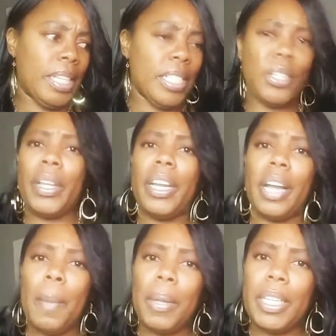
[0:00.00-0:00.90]
So then a
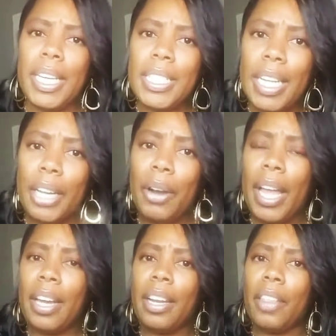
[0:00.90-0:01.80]
couple of days later, I
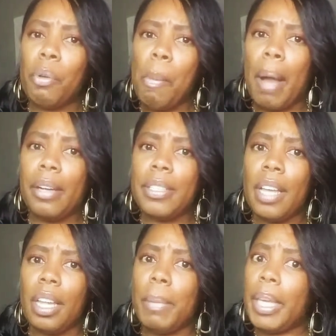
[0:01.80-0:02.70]
get another reminder
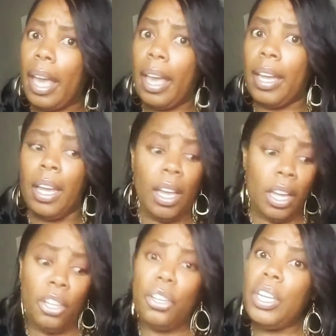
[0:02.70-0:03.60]
telling me, hey,
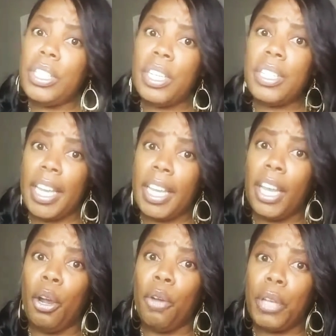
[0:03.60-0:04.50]
you need to take
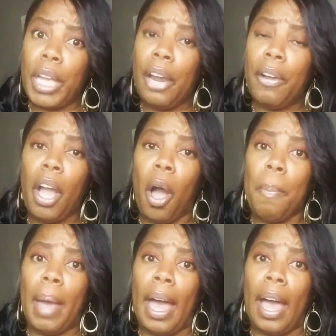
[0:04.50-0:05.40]
care of your carry-on
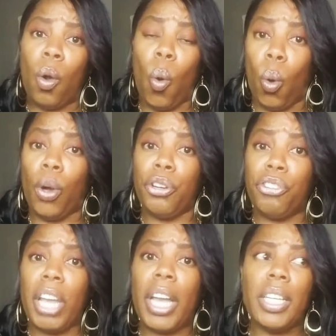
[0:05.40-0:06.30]
bag or your
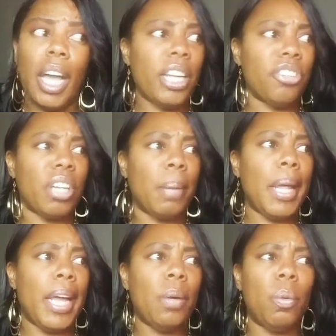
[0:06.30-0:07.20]
checked luggage. And I'm
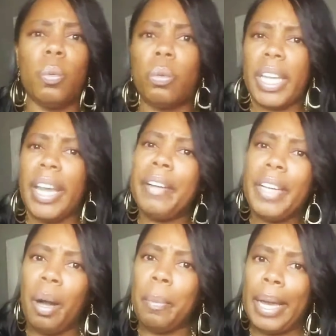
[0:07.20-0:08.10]
like, well,
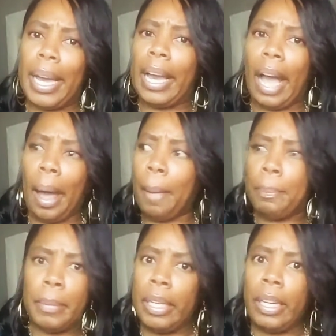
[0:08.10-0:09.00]
carry-on bag,
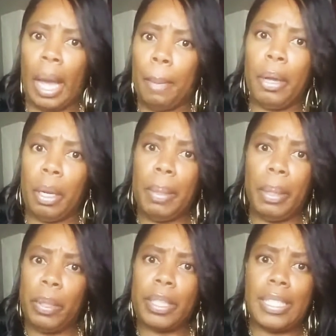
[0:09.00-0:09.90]
I'm going to be
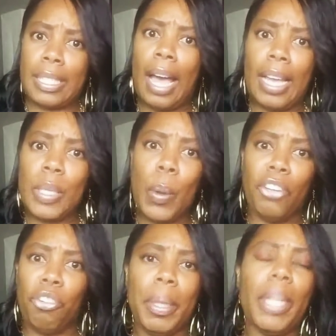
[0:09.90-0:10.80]
with the size, so I
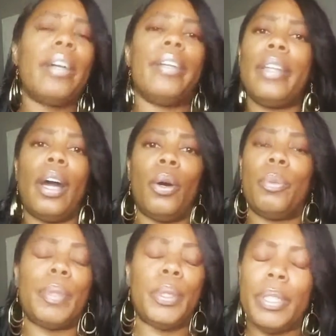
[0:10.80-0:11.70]
should be good.
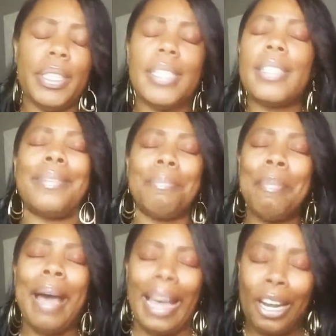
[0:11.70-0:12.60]
No, well, it doesn't
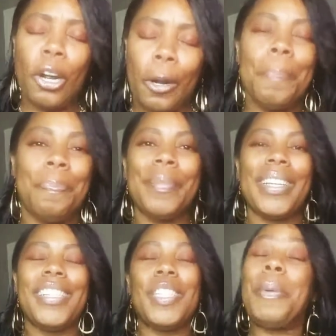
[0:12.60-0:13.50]
matter.
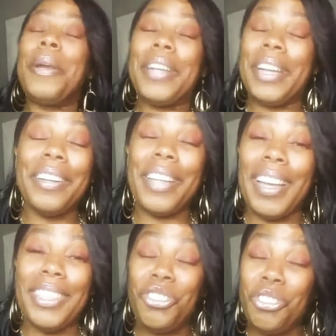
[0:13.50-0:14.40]
Spirit
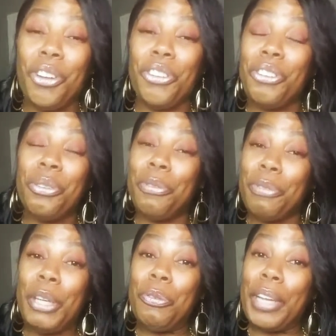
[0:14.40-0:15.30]
Airlines charges you a
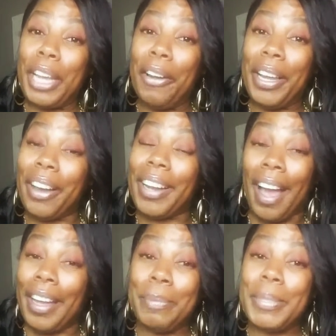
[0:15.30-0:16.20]
fee for carry-on
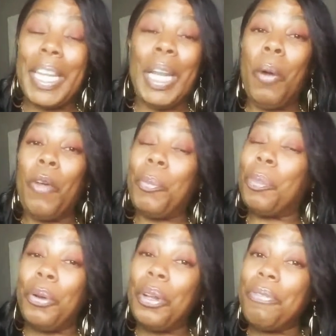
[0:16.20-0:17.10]
items, anywhere from
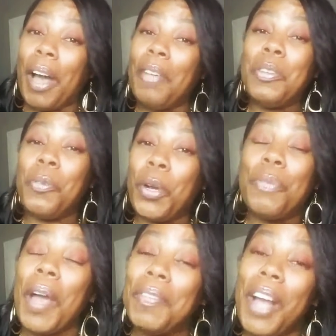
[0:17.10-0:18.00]
$35 to
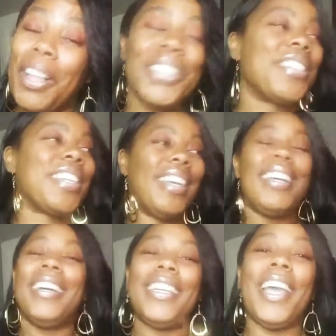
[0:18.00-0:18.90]
$45.
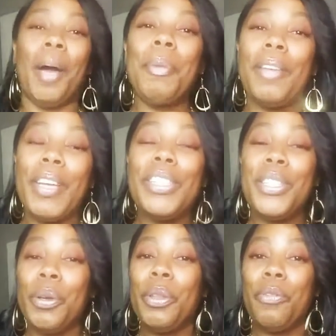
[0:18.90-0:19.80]
Yeah, I'm giving it
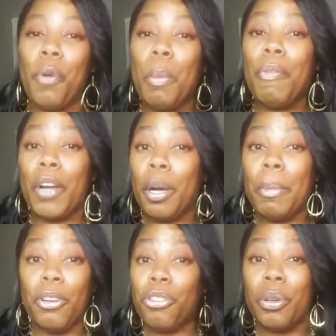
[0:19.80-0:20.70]
to you in the form of a
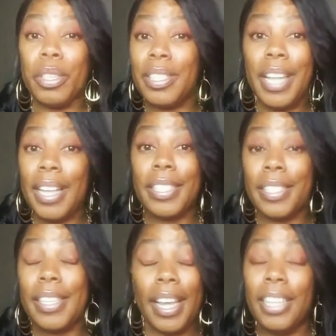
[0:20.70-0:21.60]
commercial because
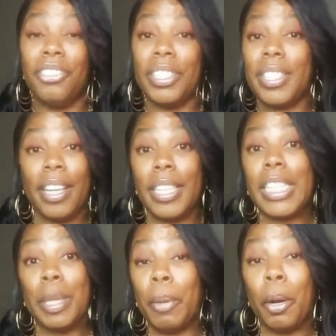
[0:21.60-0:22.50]
it just sounds
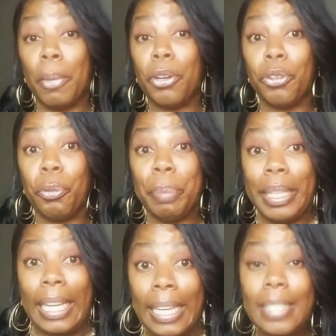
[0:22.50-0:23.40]
like some commercial
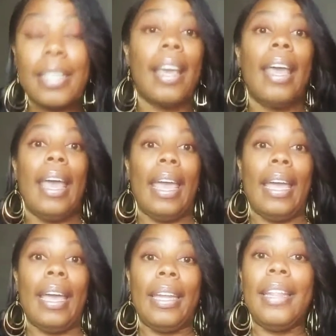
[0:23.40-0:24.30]
BS.
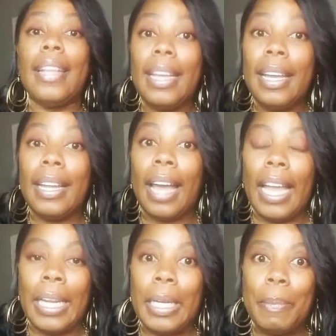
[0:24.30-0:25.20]
And in the end, I
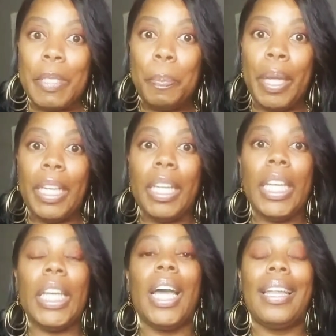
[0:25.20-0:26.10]
ended up
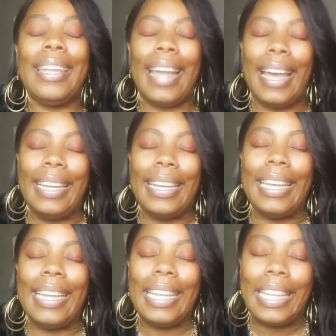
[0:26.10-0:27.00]
spending
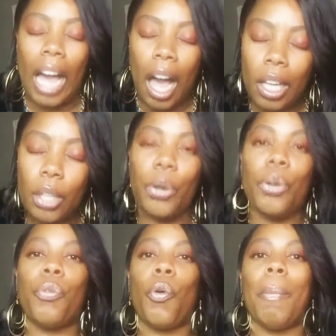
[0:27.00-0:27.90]

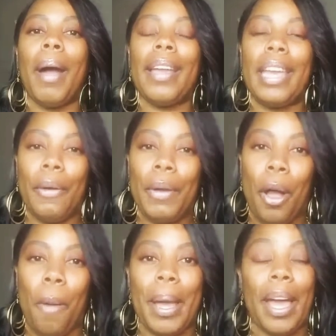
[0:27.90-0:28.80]
$90 for my
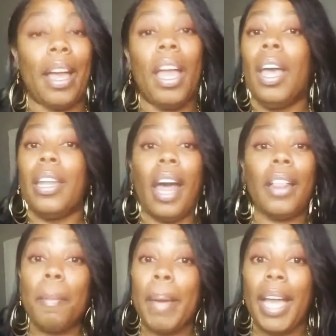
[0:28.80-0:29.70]
carry-on bag. Not
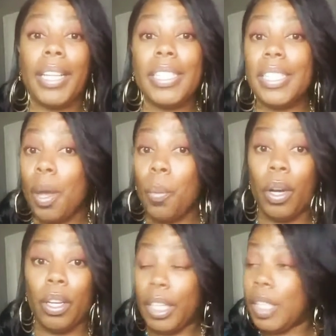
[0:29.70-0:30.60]
the bag that
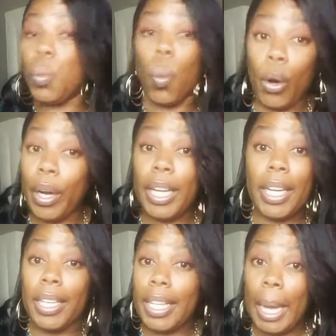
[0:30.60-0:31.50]
someone is
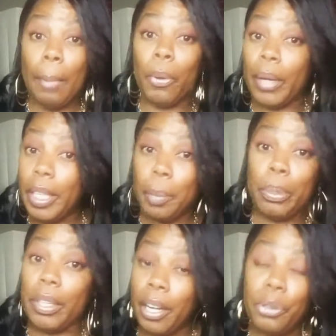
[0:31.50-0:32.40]
working and laboring to
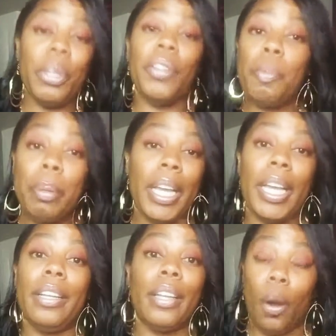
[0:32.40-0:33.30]
put underneath the
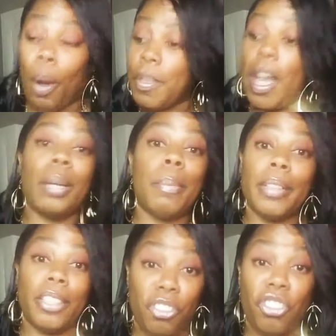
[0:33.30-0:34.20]
plane. No, I'm talking
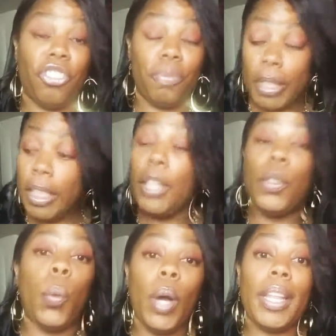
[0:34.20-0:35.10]
about
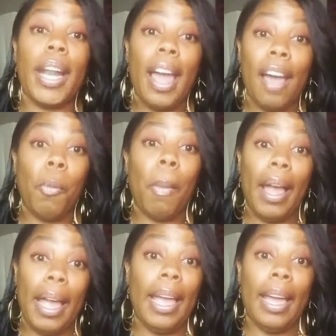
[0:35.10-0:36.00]
the one that I have in my
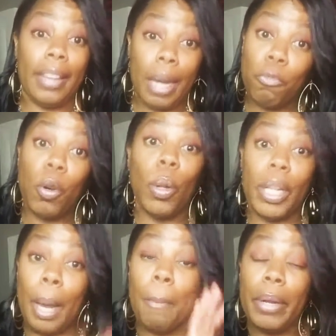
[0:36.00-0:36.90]
hand that I'm
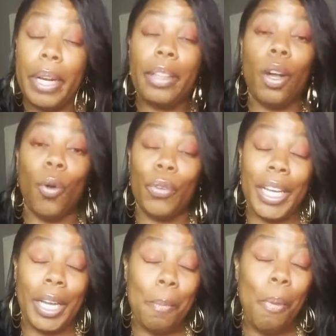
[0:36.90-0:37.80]
rolling, I'm putting in the
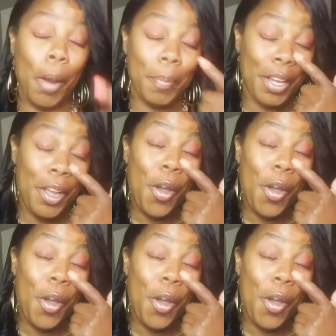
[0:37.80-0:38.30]
overhead compartment.